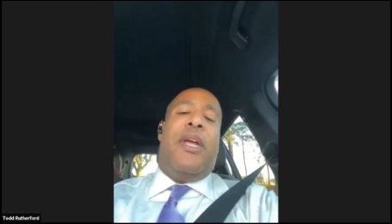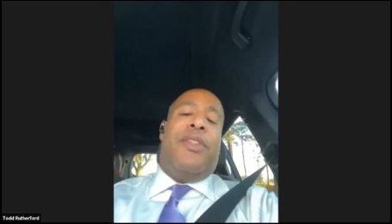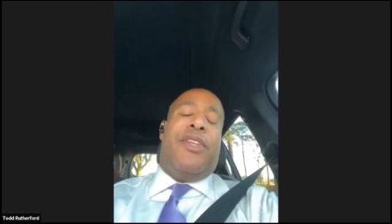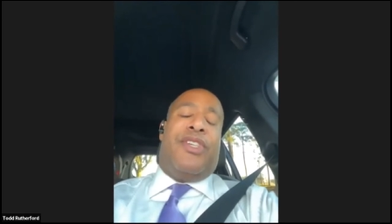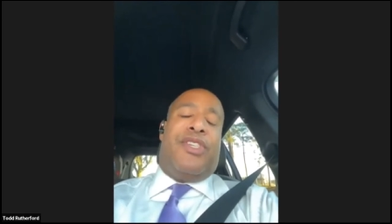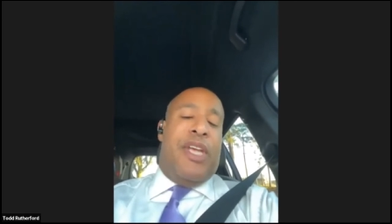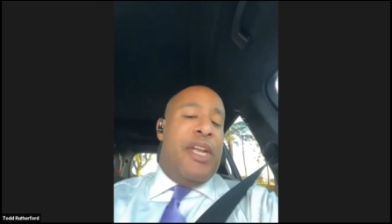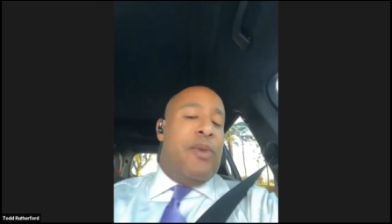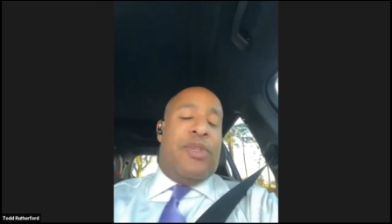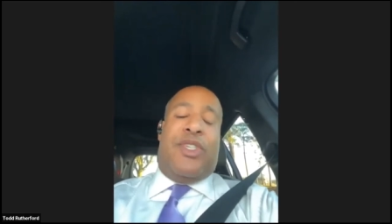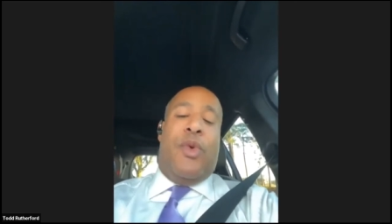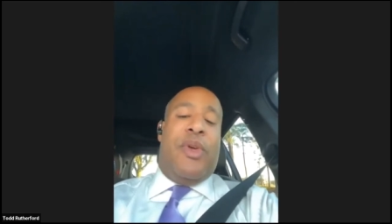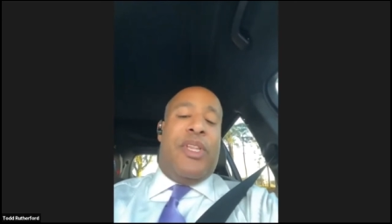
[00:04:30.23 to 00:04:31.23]
The Senate was
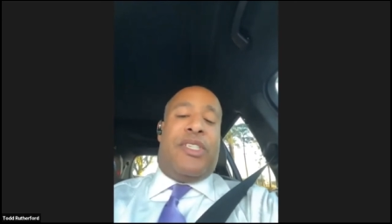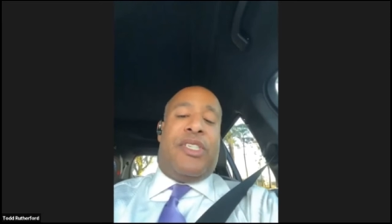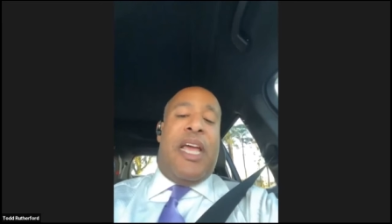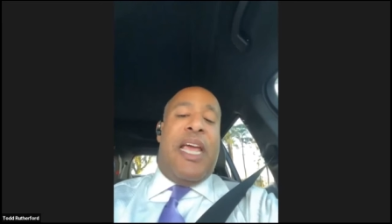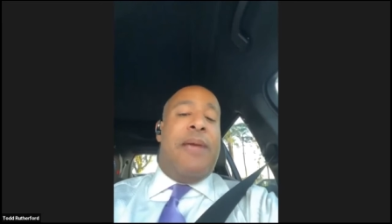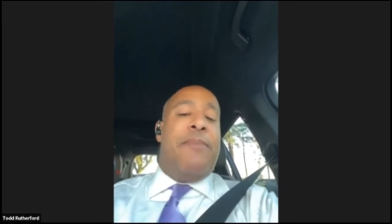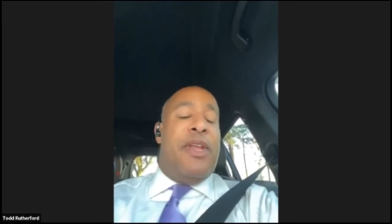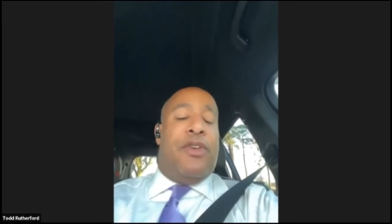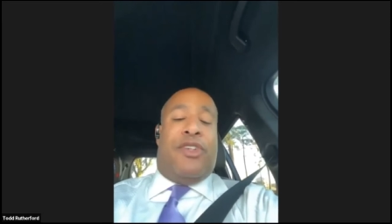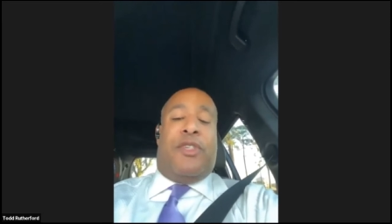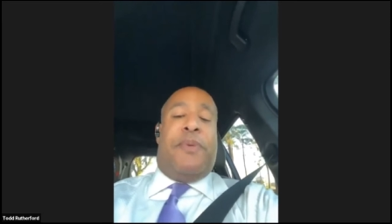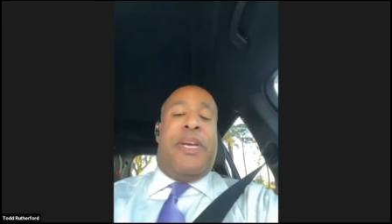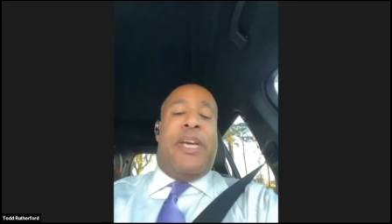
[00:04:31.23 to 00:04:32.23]
doing the same. It'll
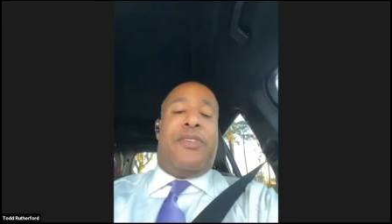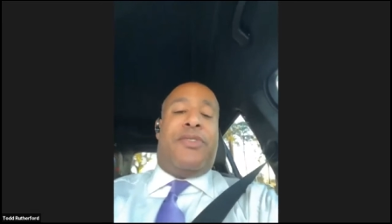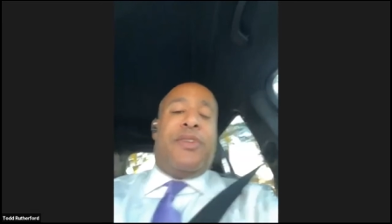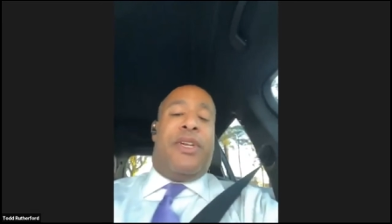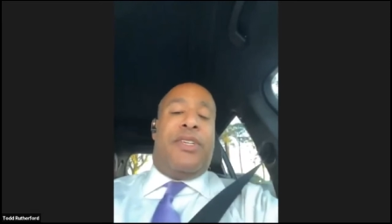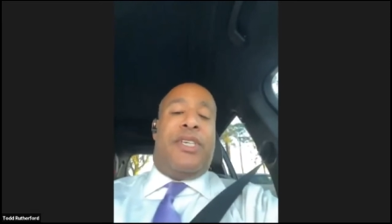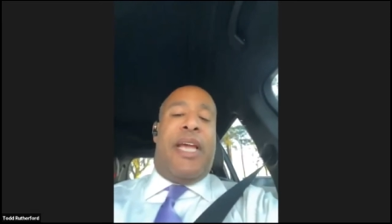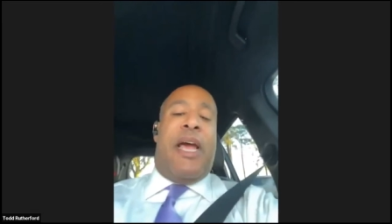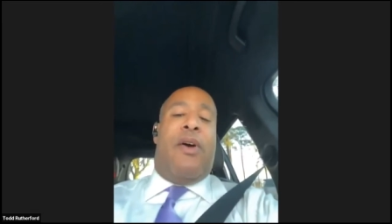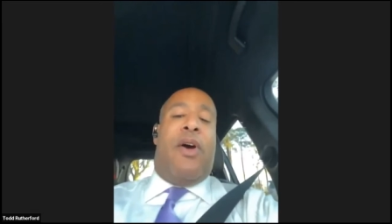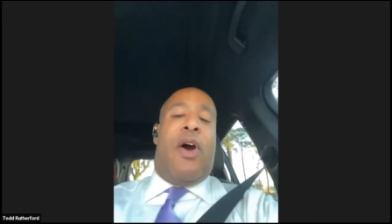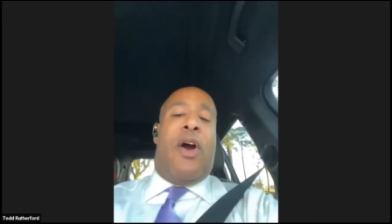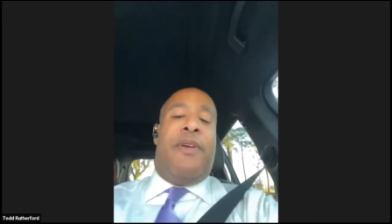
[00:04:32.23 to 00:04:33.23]
just be interesting to see how
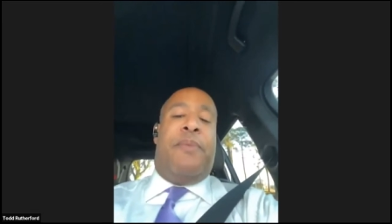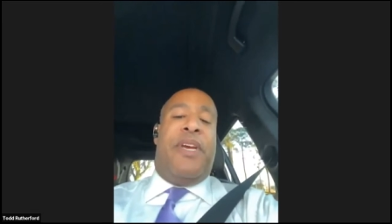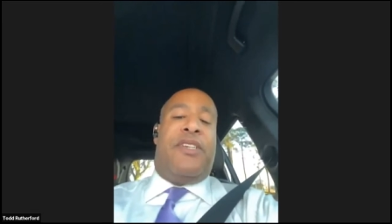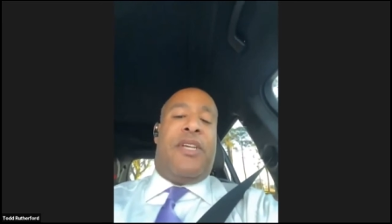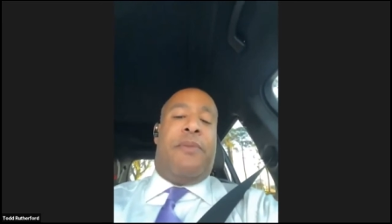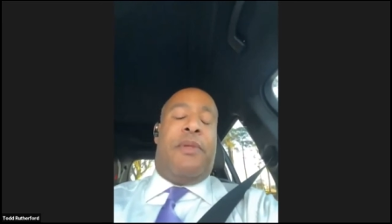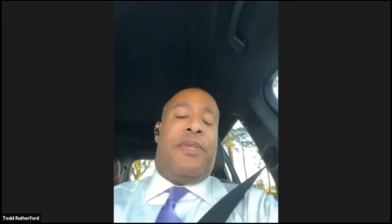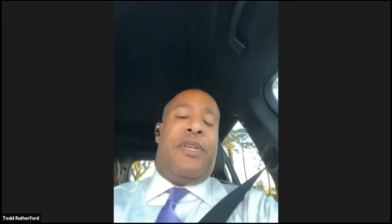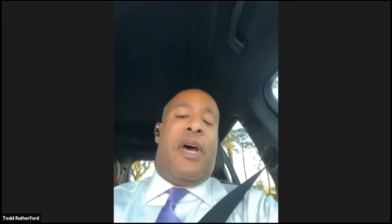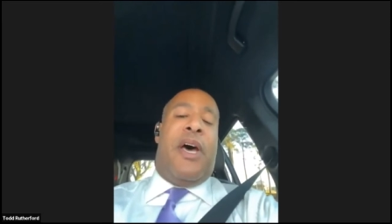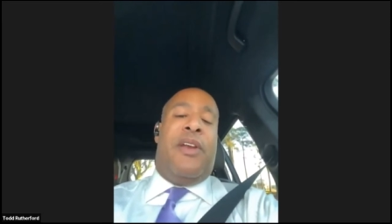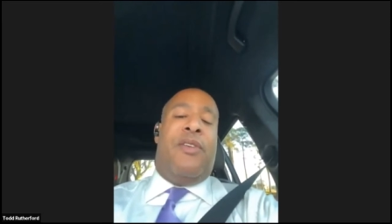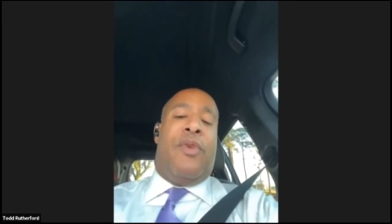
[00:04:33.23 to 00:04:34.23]
Harvey picks up the
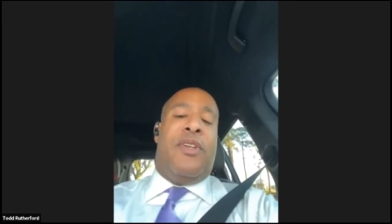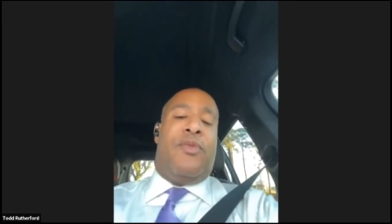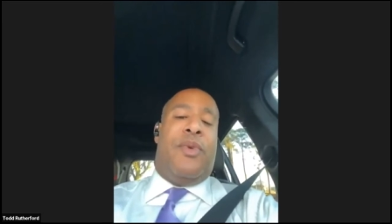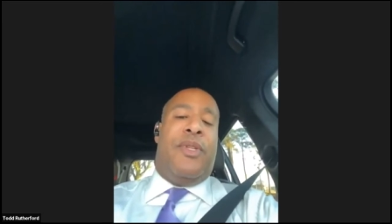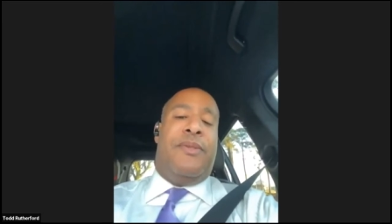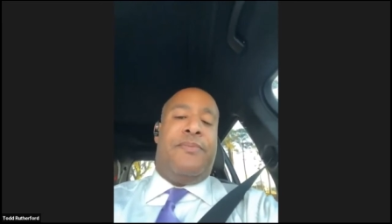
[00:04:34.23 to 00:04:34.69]
baton and runs with it.